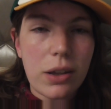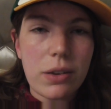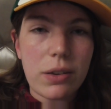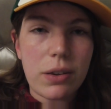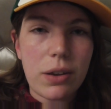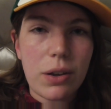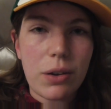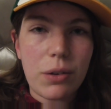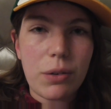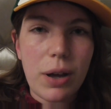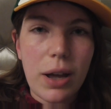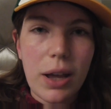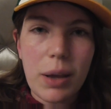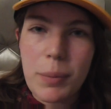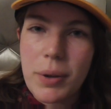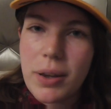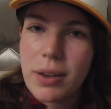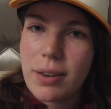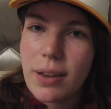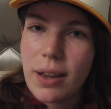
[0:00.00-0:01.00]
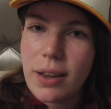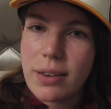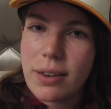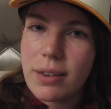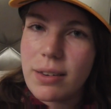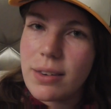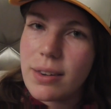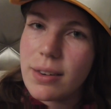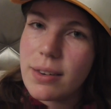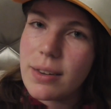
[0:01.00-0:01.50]
So I'm
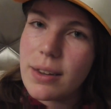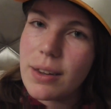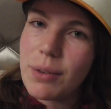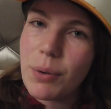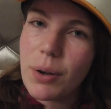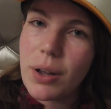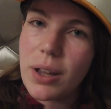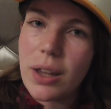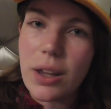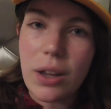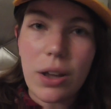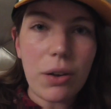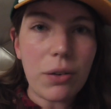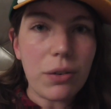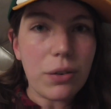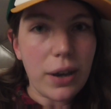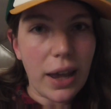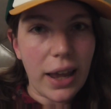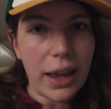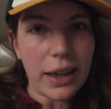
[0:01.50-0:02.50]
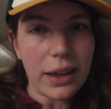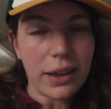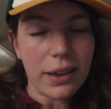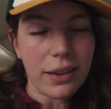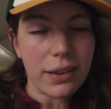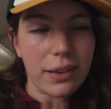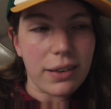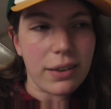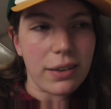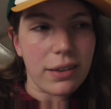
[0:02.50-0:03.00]
excited to see where he goes
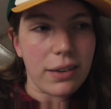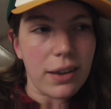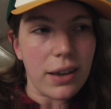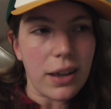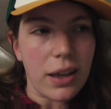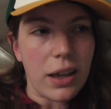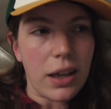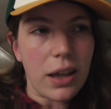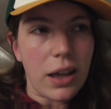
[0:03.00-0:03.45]
next.